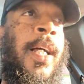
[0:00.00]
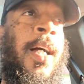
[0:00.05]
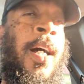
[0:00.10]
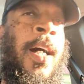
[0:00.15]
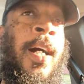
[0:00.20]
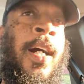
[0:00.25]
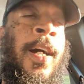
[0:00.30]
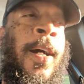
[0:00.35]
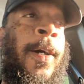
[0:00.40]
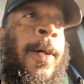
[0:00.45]

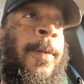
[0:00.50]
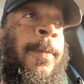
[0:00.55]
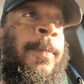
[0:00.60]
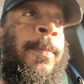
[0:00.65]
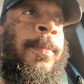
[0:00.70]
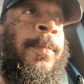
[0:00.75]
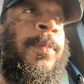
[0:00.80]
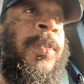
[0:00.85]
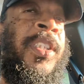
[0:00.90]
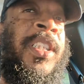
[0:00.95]

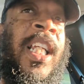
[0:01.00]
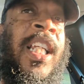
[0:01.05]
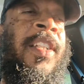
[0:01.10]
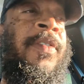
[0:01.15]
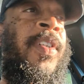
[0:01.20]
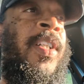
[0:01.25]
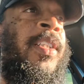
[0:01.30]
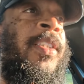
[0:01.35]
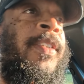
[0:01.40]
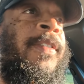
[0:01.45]
um,
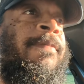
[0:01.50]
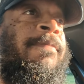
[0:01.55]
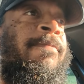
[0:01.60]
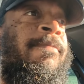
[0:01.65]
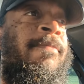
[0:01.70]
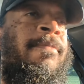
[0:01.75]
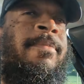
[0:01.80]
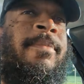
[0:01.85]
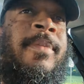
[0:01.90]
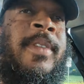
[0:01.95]
Stephen?
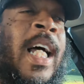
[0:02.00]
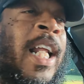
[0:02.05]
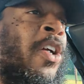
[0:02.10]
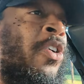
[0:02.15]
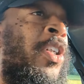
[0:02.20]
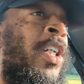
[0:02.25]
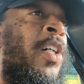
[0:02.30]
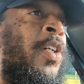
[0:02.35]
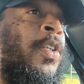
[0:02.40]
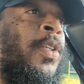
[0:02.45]
I
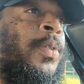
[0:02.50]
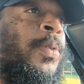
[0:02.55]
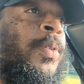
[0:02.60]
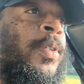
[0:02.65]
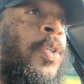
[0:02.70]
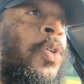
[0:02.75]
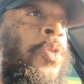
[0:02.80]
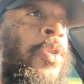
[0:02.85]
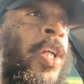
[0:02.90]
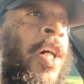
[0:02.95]
don't know.
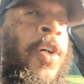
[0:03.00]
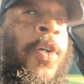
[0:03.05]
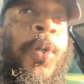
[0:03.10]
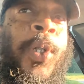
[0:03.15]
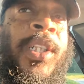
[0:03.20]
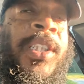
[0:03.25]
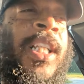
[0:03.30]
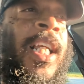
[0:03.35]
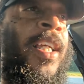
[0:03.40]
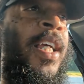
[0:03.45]
Who
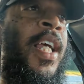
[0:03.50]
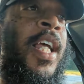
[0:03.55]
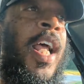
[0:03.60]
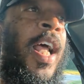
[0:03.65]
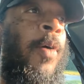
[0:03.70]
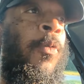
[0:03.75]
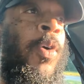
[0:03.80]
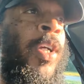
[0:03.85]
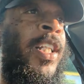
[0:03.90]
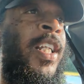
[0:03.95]
knows? He said,
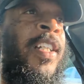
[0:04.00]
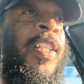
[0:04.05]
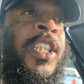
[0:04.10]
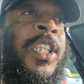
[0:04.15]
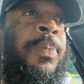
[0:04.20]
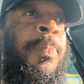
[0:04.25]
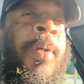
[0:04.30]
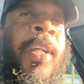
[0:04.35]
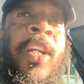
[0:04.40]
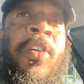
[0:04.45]
rather in the
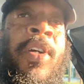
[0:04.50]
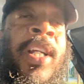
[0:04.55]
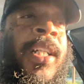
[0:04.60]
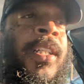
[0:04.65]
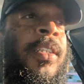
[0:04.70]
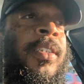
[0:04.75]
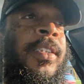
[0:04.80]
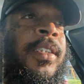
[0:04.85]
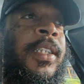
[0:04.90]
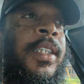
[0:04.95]
spirit
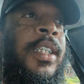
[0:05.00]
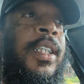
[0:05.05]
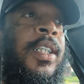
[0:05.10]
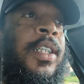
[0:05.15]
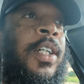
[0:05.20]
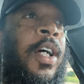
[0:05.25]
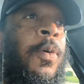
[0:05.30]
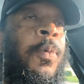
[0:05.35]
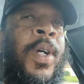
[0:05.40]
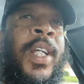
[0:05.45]

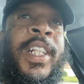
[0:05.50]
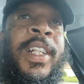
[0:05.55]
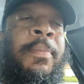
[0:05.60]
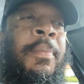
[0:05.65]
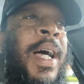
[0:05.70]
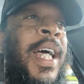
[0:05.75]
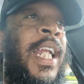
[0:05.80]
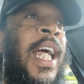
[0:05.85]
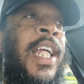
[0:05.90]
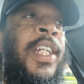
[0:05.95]
or rather
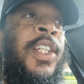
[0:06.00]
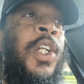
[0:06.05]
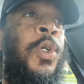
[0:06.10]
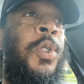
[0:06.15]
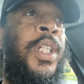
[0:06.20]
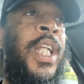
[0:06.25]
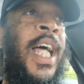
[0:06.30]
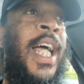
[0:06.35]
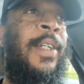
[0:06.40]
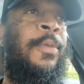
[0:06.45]
by the, I
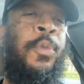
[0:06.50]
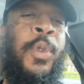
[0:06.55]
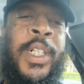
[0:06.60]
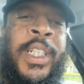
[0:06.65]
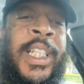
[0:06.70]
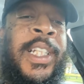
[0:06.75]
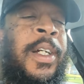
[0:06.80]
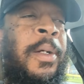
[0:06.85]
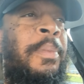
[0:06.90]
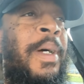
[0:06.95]
know not.
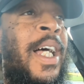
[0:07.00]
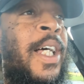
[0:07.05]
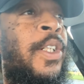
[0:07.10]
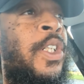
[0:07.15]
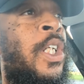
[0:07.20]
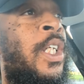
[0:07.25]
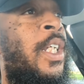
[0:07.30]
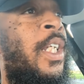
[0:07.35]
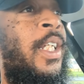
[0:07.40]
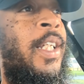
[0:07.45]
One thing
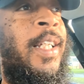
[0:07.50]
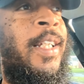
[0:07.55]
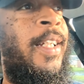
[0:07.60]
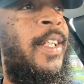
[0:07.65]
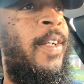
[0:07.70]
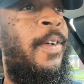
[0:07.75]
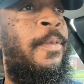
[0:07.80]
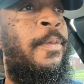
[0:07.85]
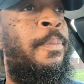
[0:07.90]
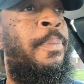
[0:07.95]
about
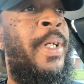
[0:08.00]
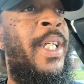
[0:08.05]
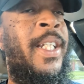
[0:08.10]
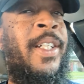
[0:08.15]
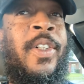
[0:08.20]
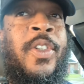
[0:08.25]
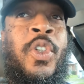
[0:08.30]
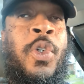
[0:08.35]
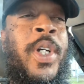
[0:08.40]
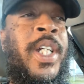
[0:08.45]

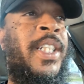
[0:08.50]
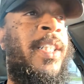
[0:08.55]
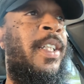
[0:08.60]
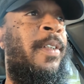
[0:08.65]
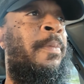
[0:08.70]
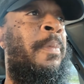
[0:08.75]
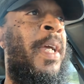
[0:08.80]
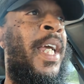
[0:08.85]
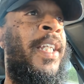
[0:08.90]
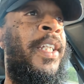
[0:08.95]
being a
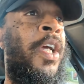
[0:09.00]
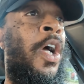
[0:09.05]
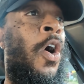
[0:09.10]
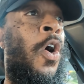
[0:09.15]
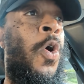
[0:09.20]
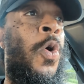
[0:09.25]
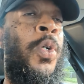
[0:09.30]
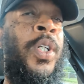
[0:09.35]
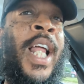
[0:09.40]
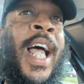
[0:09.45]
Christian, man, your
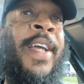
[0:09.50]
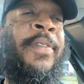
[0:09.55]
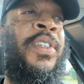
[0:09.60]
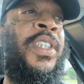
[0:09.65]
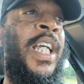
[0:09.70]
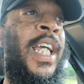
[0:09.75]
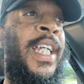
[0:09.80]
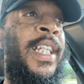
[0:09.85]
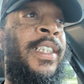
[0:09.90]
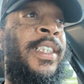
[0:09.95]
whole life
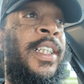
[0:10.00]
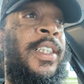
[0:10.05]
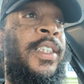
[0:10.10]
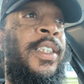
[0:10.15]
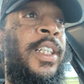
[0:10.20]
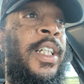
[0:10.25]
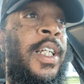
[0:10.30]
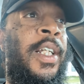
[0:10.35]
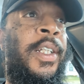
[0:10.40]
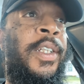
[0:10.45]

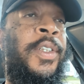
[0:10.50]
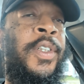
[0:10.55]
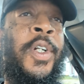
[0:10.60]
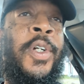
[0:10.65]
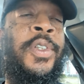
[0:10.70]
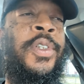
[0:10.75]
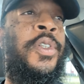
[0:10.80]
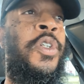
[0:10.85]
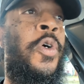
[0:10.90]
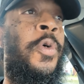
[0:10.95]
changes. You
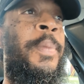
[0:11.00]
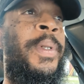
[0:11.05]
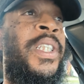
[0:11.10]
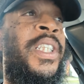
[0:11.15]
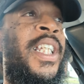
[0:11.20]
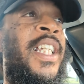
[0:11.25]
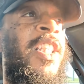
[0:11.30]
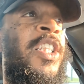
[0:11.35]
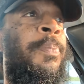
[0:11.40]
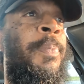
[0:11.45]
know, you're going to be
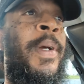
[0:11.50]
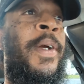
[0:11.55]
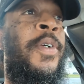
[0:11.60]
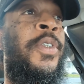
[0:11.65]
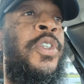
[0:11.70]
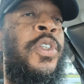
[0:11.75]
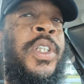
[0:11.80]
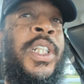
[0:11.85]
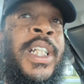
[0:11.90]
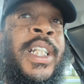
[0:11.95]
seeing
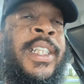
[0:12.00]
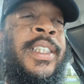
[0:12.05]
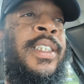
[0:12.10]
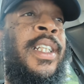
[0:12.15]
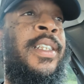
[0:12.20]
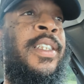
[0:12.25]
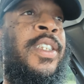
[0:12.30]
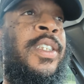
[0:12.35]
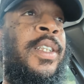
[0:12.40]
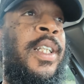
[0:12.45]
spiritual things
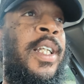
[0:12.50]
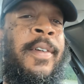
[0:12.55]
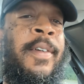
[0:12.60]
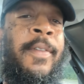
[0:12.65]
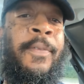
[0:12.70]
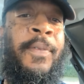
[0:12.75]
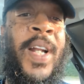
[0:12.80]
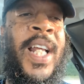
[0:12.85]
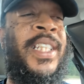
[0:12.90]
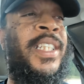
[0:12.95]
and
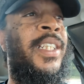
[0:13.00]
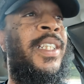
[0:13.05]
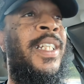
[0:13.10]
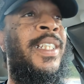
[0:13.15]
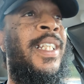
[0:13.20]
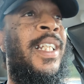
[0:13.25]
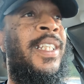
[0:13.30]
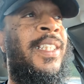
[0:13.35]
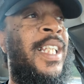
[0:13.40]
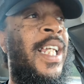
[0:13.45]
fleshly
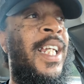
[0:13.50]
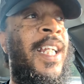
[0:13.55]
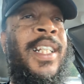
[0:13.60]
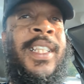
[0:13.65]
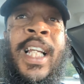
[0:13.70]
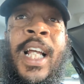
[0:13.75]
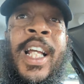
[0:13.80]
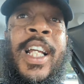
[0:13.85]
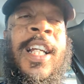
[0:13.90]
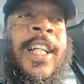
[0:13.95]
things at the same
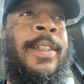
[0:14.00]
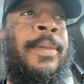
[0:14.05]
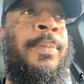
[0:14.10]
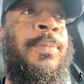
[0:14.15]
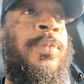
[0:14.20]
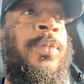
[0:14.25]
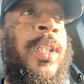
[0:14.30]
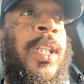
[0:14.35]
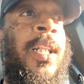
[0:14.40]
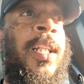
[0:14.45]

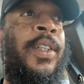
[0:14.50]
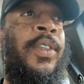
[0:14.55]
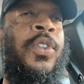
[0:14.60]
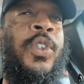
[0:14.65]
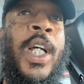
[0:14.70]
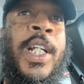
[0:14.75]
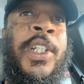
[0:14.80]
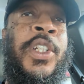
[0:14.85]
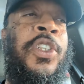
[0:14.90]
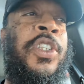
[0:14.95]
time,
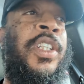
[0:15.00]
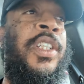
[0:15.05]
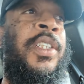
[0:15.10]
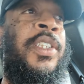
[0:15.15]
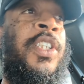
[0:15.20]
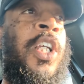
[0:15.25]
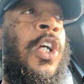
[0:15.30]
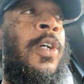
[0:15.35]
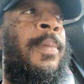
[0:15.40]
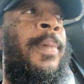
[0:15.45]
trying to use the
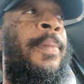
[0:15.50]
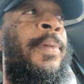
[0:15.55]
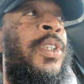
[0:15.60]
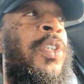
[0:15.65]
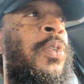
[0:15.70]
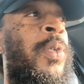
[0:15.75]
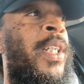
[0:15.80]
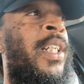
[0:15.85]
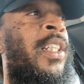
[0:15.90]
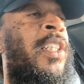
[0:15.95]
discernment
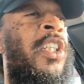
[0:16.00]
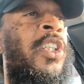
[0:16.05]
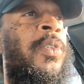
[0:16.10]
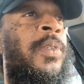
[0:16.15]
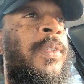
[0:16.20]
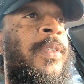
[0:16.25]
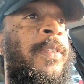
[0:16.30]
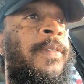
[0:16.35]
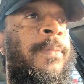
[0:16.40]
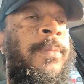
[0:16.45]
between the
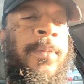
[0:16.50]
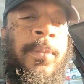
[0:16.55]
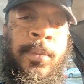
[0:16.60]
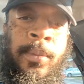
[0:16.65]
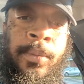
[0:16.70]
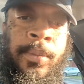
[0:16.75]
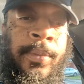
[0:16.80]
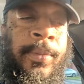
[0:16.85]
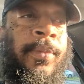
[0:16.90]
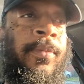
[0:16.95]
two.
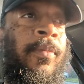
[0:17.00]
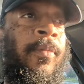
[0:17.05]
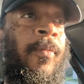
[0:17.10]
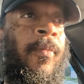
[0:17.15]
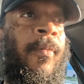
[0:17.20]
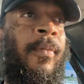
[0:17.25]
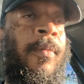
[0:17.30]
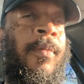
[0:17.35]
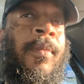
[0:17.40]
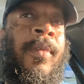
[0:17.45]

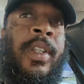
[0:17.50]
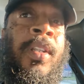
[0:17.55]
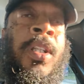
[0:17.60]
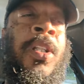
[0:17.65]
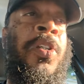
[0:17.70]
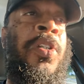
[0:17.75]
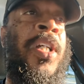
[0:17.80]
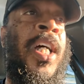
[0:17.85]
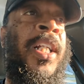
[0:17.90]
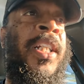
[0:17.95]

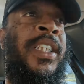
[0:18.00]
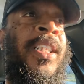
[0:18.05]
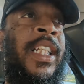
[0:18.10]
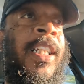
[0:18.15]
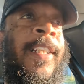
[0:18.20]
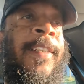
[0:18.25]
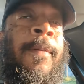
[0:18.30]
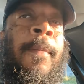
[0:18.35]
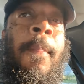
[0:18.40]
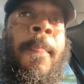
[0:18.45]
Do you
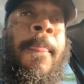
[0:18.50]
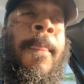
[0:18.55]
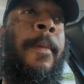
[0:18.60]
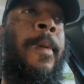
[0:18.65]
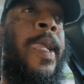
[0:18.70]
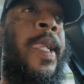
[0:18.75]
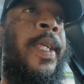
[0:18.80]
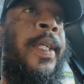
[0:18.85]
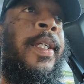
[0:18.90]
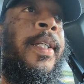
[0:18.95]
understand?
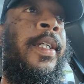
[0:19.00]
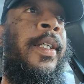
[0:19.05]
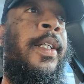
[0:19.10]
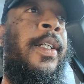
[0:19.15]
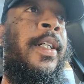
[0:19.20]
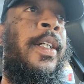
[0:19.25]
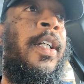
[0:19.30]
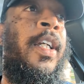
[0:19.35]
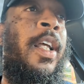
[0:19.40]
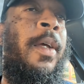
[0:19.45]

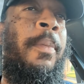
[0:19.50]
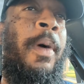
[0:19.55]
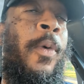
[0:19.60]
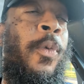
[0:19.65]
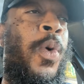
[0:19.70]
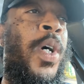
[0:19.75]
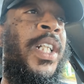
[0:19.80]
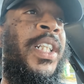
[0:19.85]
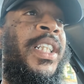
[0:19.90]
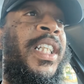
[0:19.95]
But
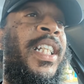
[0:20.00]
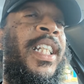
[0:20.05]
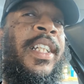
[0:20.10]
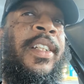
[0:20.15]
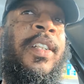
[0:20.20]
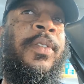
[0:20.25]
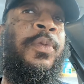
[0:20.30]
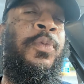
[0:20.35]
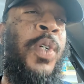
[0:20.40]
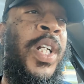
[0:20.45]
one
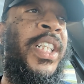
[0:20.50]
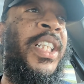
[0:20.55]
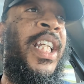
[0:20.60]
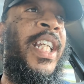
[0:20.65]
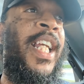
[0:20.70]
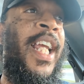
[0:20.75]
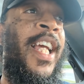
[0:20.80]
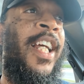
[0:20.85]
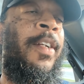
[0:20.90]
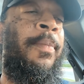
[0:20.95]
thing, one
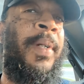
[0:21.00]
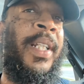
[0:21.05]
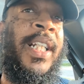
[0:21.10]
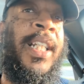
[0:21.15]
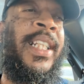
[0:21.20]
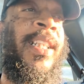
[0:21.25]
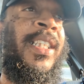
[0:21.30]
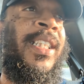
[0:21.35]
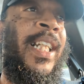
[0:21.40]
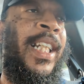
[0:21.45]
key element,
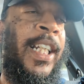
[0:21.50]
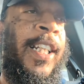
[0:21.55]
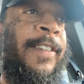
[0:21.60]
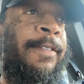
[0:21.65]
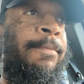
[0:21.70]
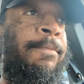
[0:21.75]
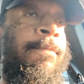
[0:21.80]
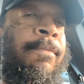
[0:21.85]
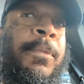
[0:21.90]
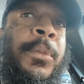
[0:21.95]
he said,
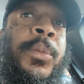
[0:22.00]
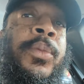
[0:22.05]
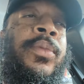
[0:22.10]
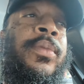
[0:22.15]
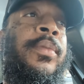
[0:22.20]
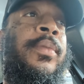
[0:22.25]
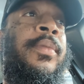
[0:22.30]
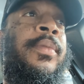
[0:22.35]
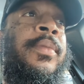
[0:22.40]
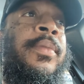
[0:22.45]

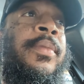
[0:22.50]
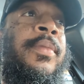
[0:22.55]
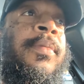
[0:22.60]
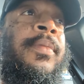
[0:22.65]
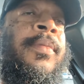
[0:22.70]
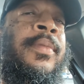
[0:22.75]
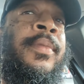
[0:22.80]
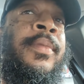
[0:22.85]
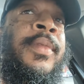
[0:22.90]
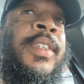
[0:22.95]

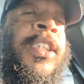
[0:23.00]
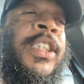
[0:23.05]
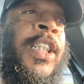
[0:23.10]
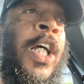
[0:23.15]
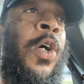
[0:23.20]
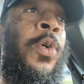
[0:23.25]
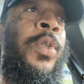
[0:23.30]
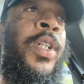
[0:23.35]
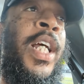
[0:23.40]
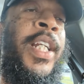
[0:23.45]

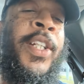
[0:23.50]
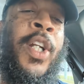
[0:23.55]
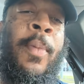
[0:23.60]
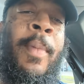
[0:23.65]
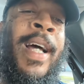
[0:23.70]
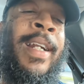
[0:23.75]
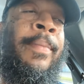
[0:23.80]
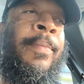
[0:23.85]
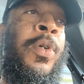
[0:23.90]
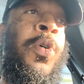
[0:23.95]
don't let
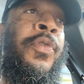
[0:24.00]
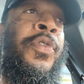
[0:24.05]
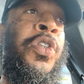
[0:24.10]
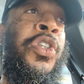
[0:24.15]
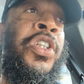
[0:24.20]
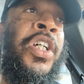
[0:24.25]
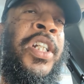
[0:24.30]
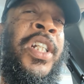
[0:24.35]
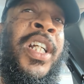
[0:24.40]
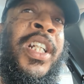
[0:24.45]
nobody move you
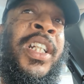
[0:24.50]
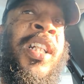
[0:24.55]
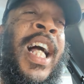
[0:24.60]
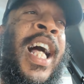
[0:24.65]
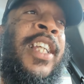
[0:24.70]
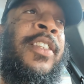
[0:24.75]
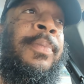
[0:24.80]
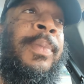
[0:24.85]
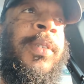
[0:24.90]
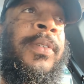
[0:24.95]
to another
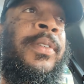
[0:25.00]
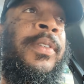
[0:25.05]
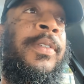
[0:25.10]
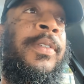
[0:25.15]
gospel.